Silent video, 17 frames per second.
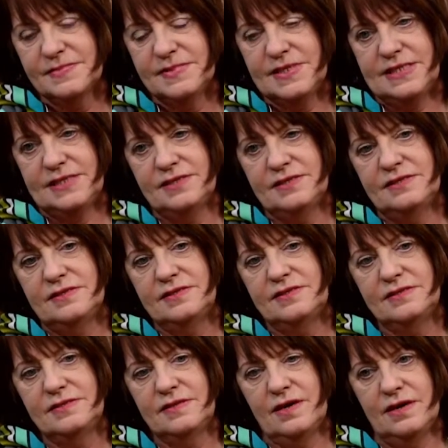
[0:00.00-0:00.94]
is
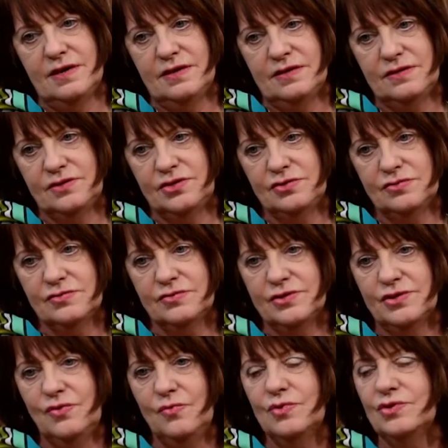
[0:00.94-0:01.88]
that
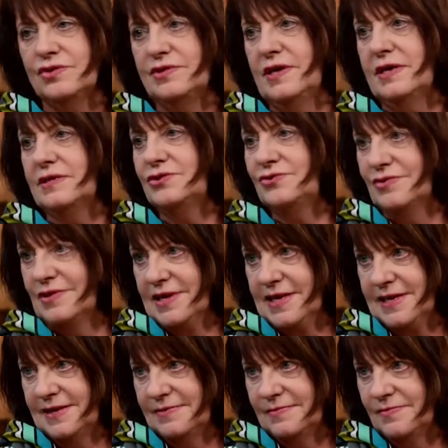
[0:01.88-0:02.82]
children who wouldn't
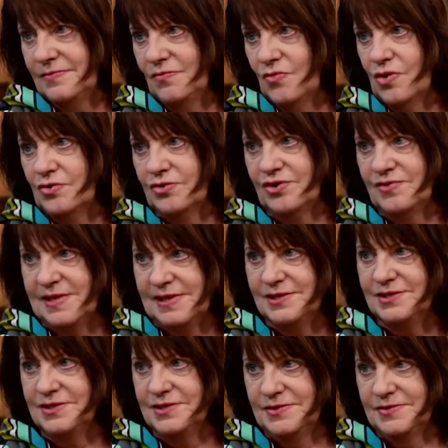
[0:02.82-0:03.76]
naturally wander
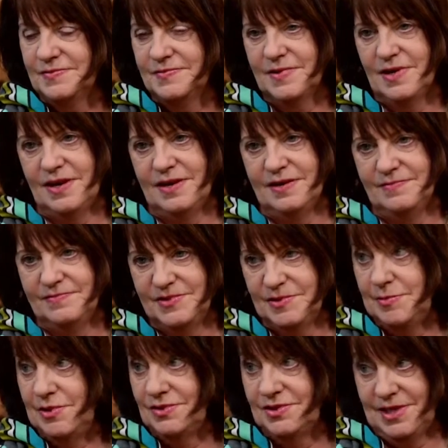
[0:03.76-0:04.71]
into
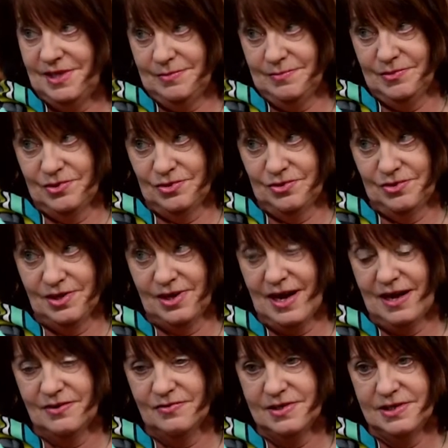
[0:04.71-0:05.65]
the museums or the
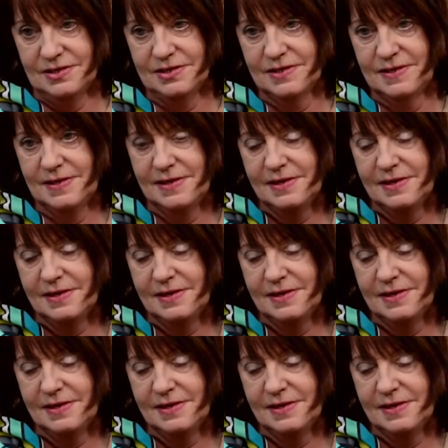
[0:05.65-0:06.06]
galleries